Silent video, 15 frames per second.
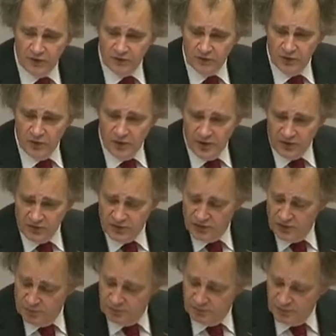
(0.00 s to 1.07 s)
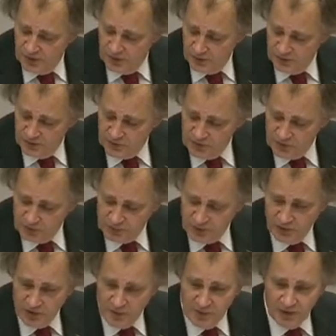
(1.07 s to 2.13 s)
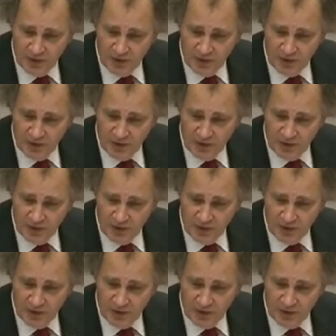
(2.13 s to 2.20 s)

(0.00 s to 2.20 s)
So there's, some, uh, so there's a program